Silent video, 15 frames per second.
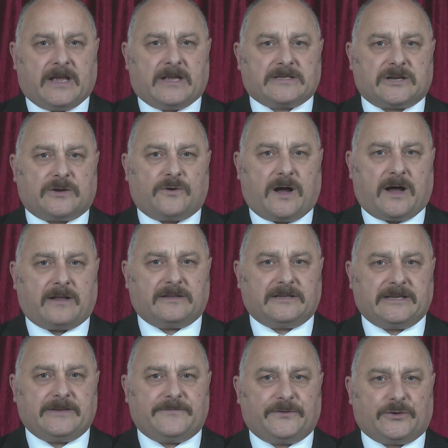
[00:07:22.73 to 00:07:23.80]
So I'll
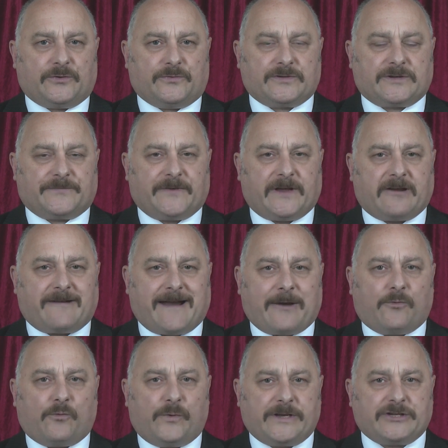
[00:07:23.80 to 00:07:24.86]
leave you to figure
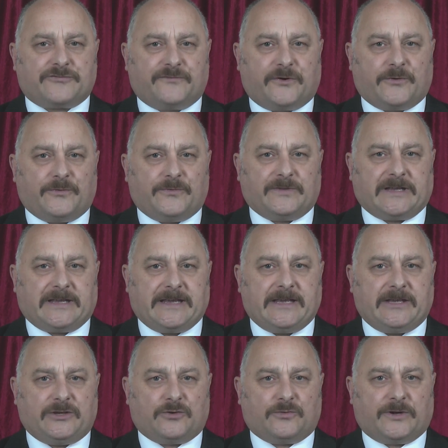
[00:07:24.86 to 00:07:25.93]
out which route the
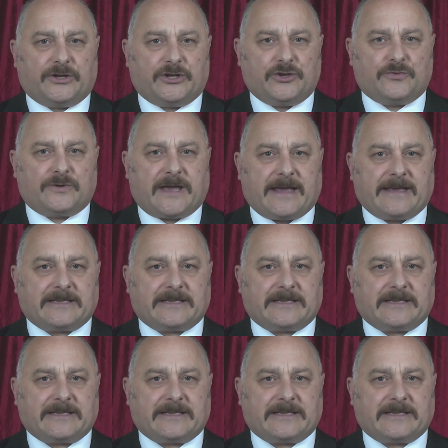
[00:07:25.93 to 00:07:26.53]
EU and UK